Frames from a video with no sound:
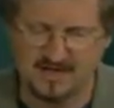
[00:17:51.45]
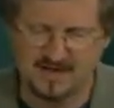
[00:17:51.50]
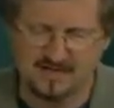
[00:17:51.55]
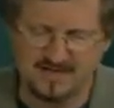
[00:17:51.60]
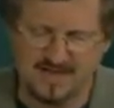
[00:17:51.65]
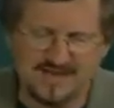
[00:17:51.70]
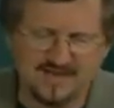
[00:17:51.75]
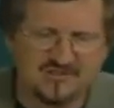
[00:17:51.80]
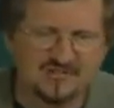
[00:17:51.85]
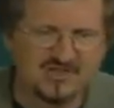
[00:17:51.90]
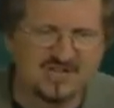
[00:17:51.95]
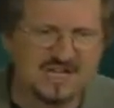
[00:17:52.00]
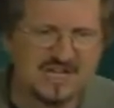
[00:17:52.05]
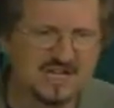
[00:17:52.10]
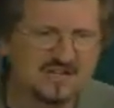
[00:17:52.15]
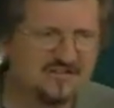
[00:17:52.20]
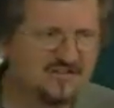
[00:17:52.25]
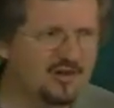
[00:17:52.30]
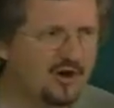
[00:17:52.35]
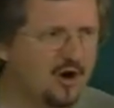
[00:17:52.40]
These
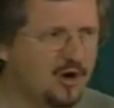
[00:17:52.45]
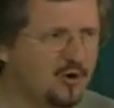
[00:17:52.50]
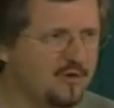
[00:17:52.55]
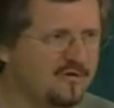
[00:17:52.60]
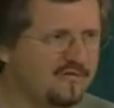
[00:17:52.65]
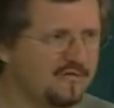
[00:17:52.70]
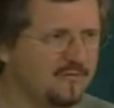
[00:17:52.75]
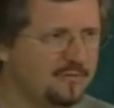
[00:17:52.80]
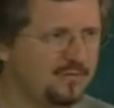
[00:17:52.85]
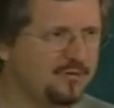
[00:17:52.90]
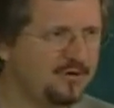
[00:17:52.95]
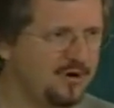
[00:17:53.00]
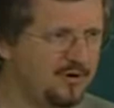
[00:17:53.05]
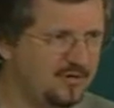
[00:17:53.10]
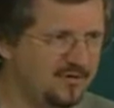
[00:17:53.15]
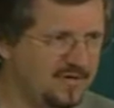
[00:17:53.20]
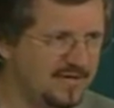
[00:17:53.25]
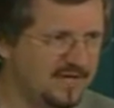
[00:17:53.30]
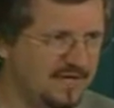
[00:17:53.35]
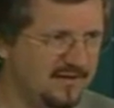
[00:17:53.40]
genes code for
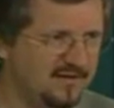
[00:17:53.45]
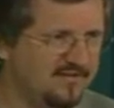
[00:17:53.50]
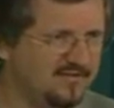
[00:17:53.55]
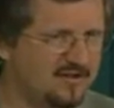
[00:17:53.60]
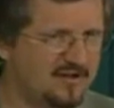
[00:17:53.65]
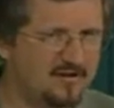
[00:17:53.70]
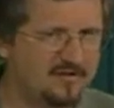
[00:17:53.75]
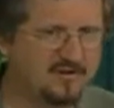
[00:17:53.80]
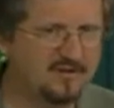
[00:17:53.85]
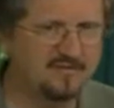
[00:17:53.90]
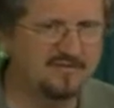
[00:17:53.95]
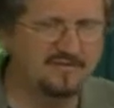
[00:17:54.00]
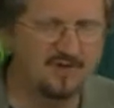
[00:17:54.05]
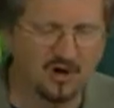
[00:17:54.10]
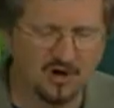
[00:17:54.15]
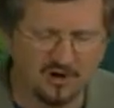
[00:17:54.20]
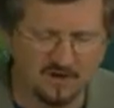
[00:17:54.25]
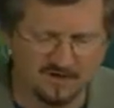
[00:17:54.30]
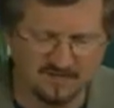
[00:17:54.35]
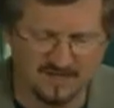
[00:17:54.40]
proteins that are
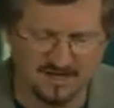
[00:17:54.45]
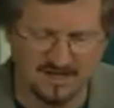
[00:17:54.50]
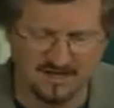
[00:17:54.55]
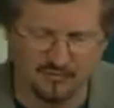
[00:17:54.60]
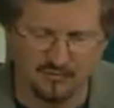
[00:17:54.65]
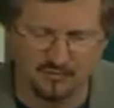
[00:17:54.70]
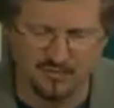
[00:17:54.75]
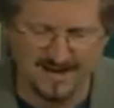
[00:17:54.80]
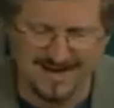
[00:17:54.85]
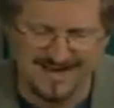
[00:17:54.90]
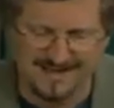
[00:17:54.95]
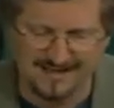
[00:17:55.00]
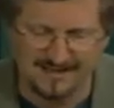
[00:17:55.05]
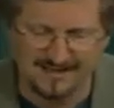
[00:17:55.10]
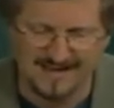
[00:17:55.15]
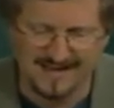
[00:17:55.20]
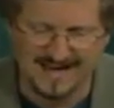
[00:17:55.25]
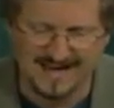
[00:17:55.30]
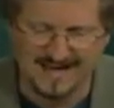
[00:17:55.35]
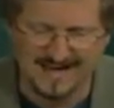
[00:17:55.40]
involved in
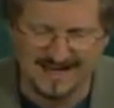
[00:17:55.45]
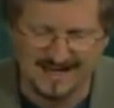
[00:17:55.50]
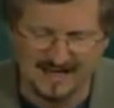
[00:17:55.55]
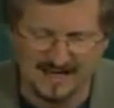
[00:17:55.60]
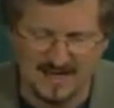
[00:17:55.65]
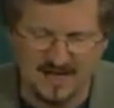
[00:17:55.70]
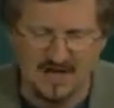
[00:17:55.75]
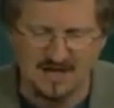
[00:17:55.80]
regulating